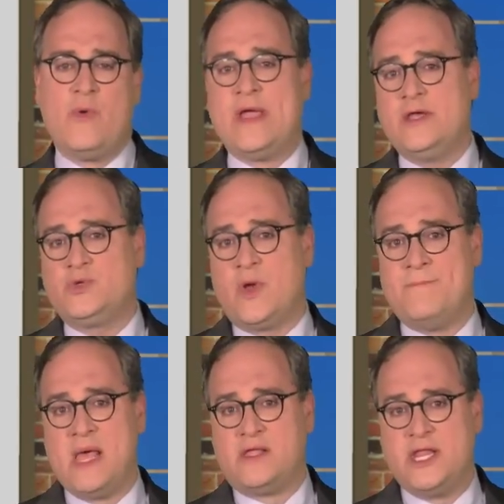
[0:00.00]
Well, here's what
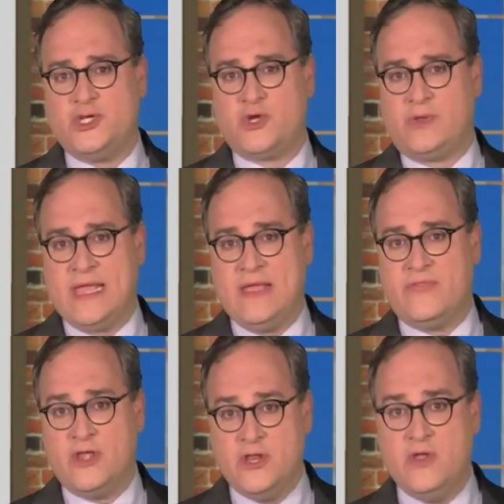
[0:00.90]
Melanie Joly,
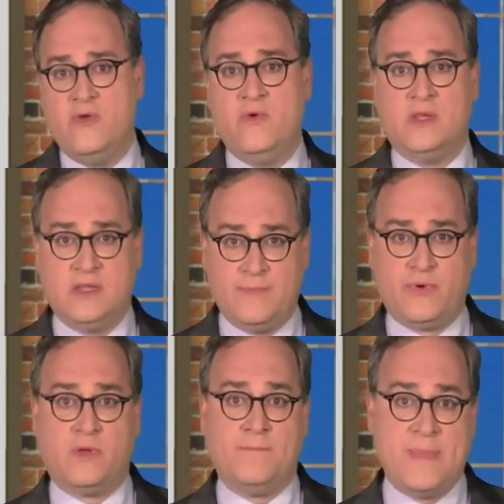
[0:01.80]
the new
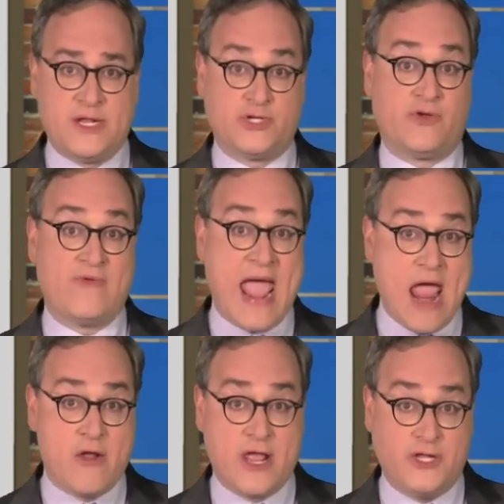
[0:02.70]
liberal minister of
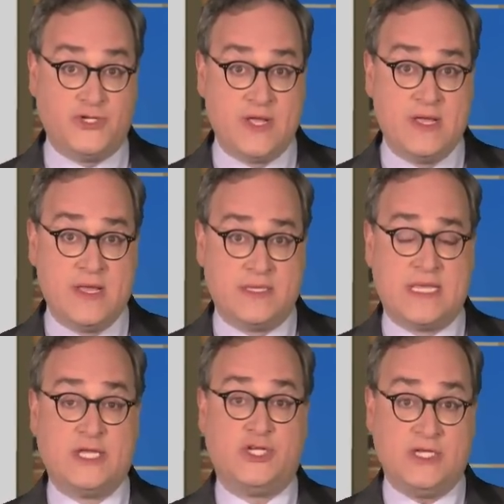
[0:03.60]
heritage,
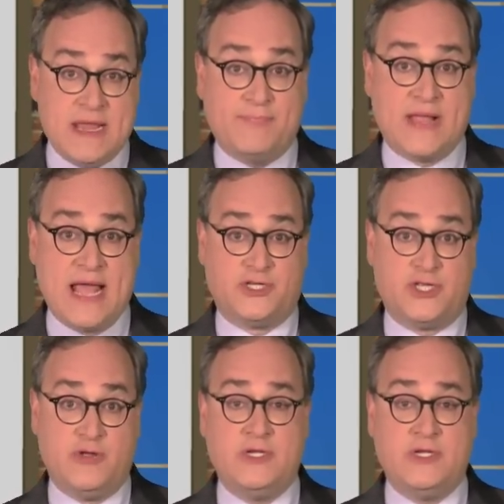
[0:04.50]
says she plans to do.